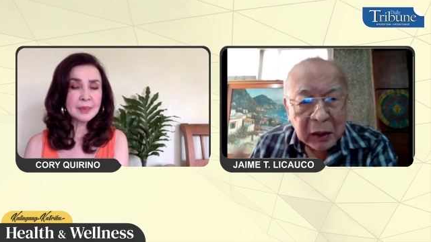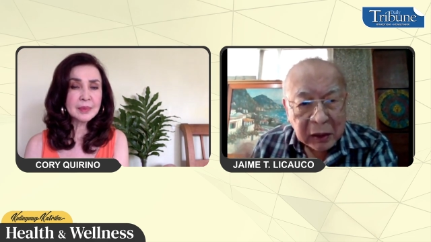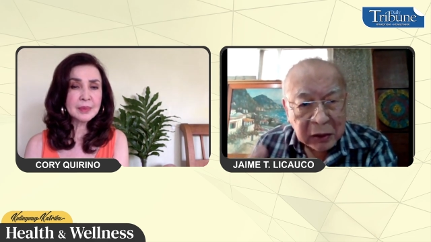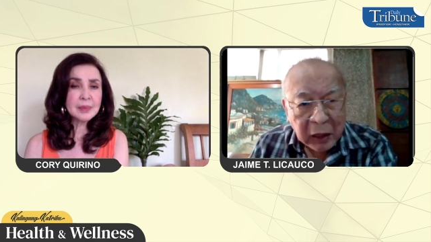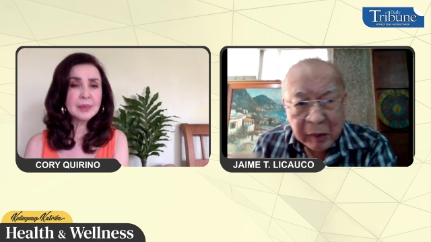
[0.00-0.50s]
Speaker 1: na
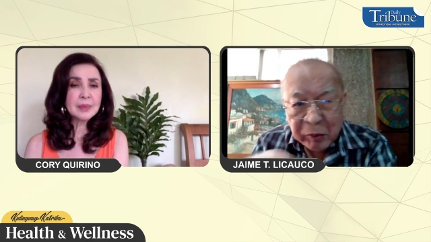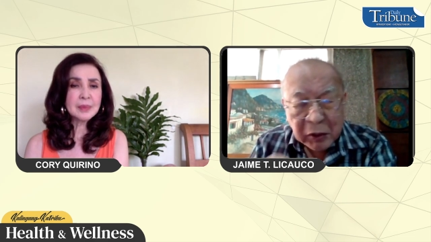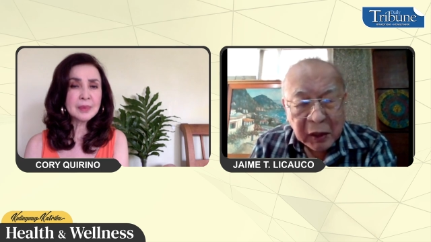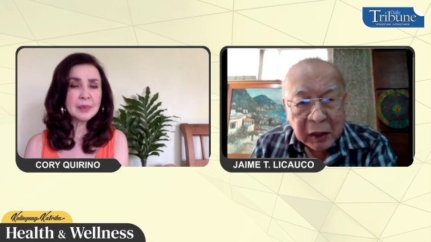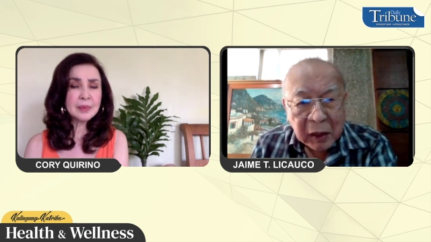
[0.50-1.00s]
I'm
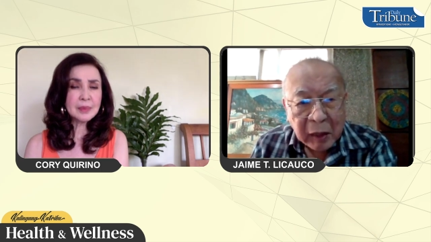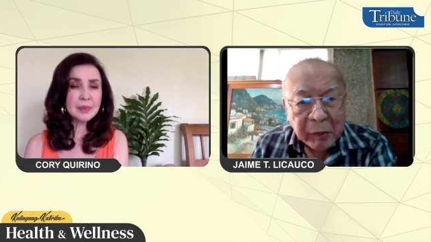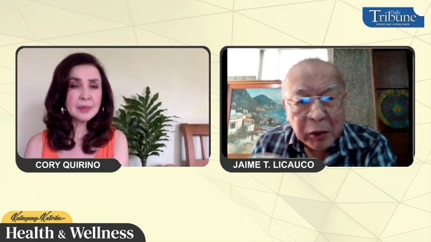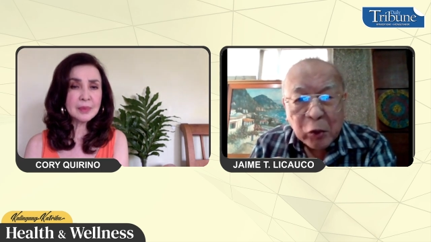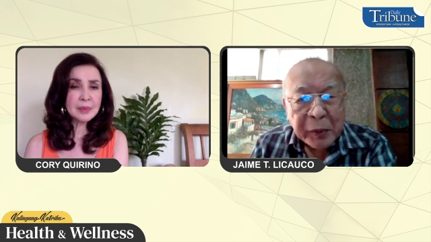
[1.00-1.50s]
there,
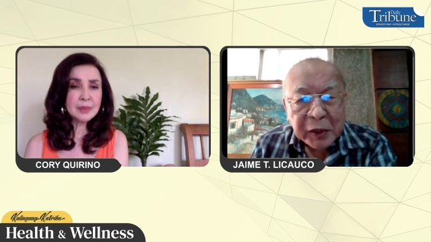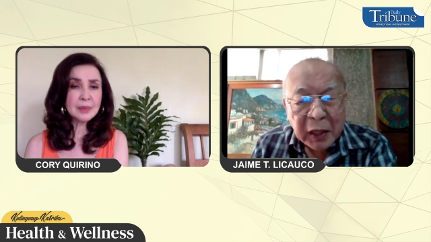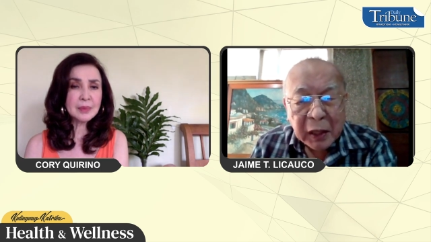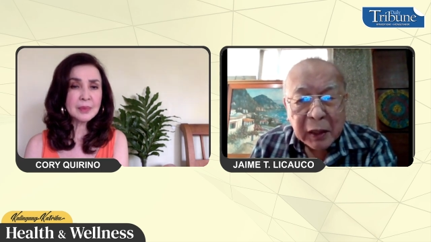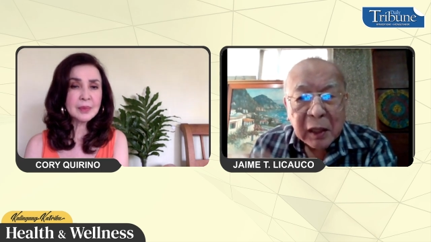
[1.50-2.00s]
I'm the open
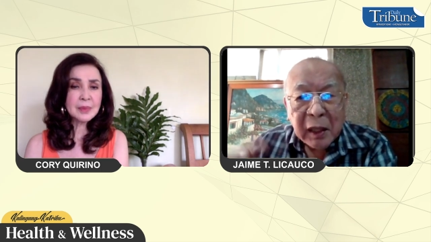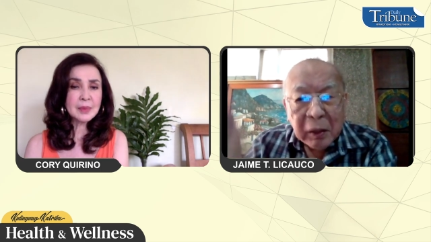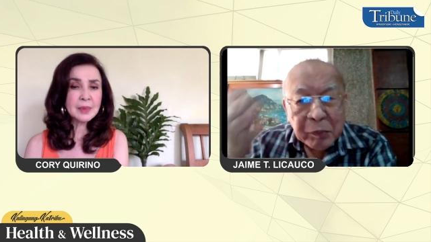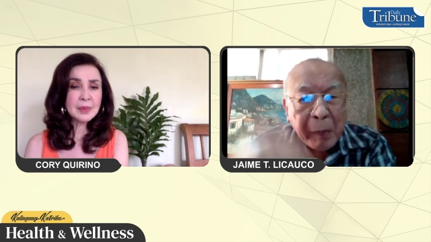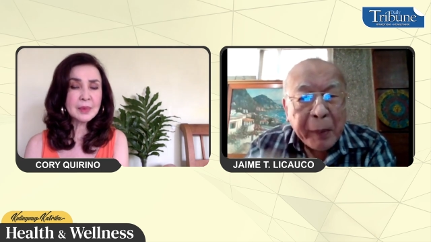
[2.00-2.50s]
channel,
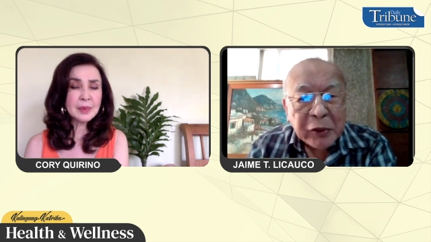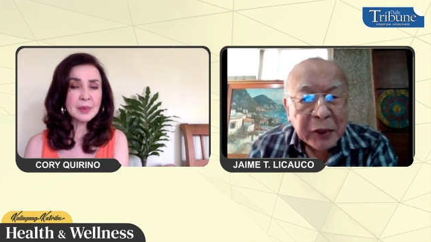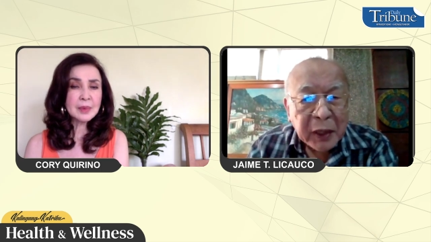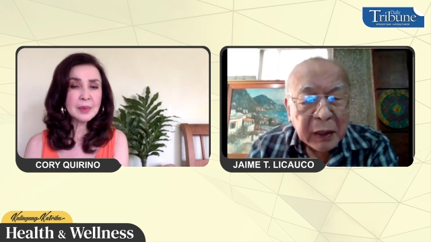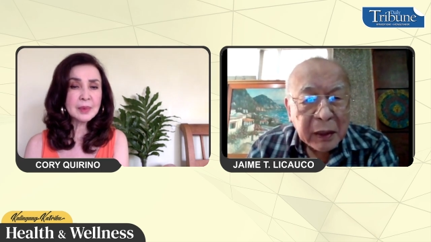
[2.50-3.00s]

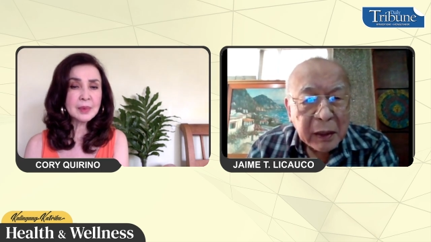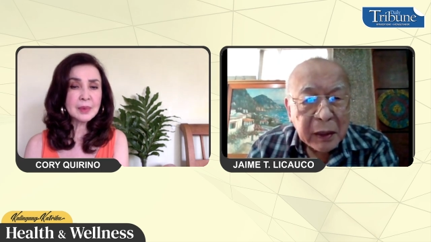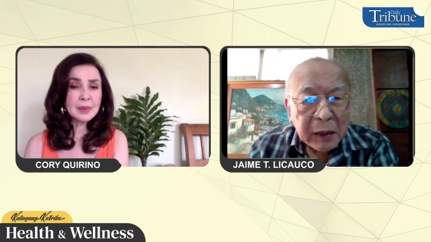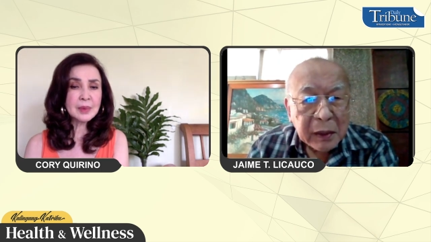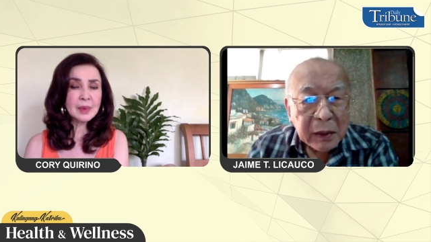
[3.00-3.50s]
papasok yan,
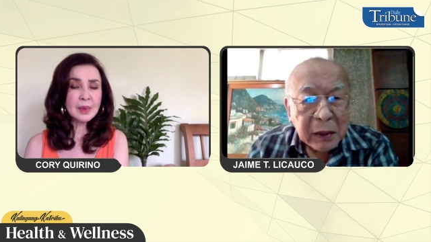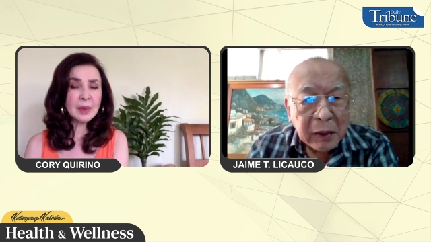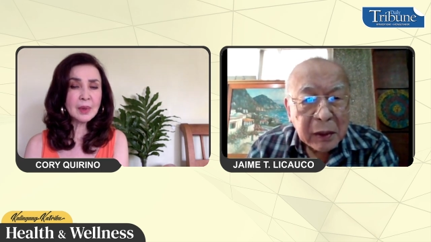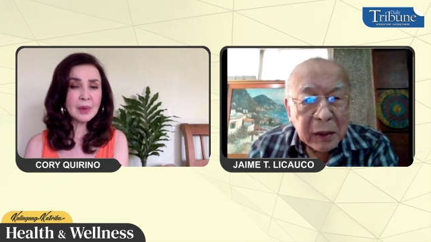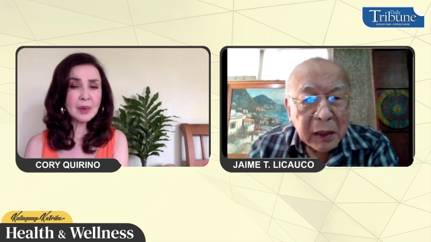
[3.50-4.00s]

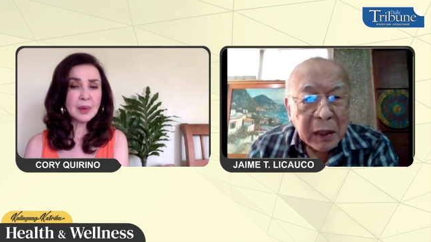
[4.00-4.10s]
no?